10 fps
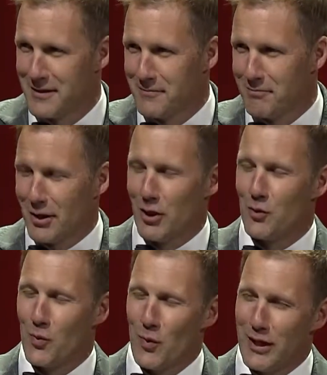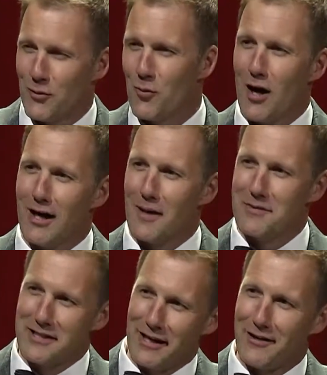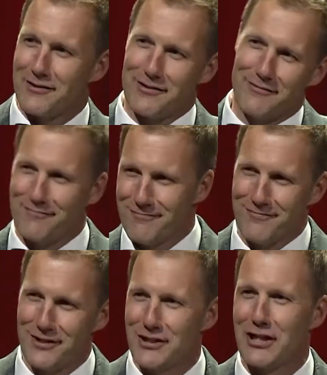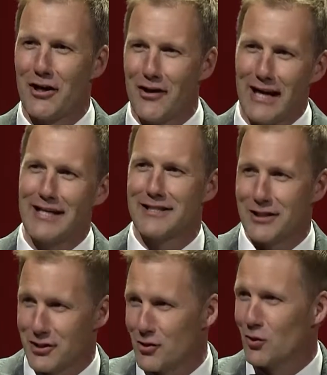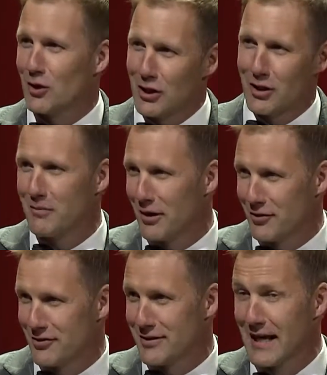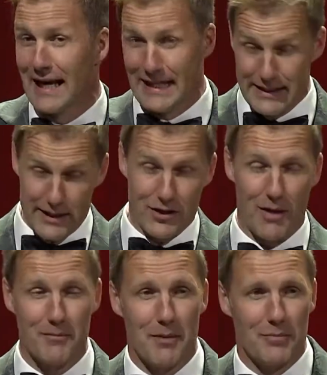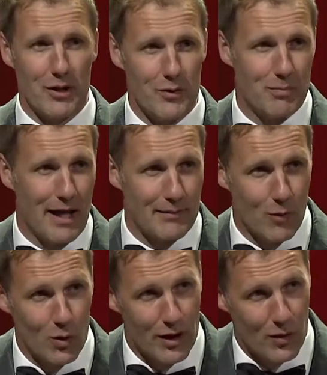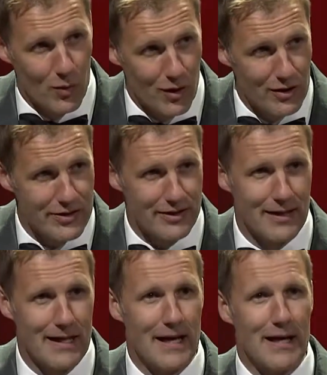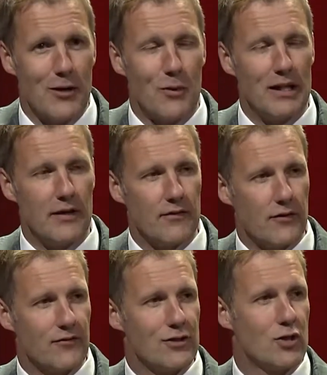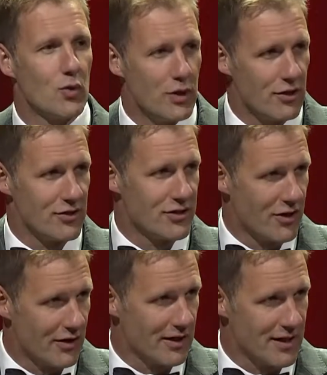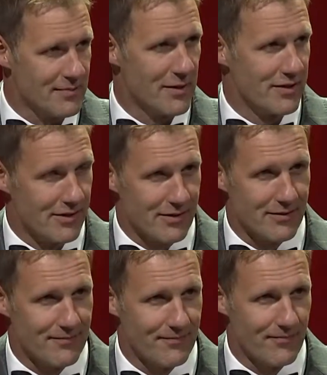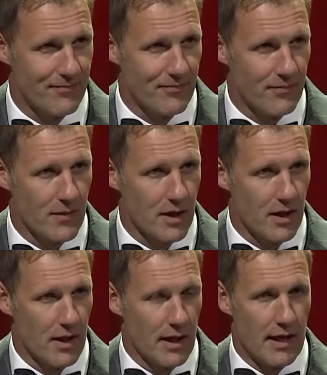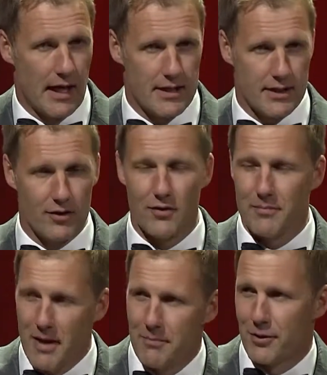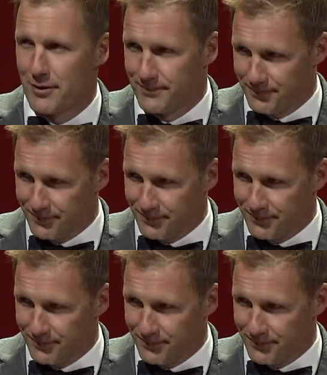but we could walk upstairs and share 86-year-old Clara Miller's. It did come complete with black mold on the walls, and we lived there for 2 years starting this business. And I still remember,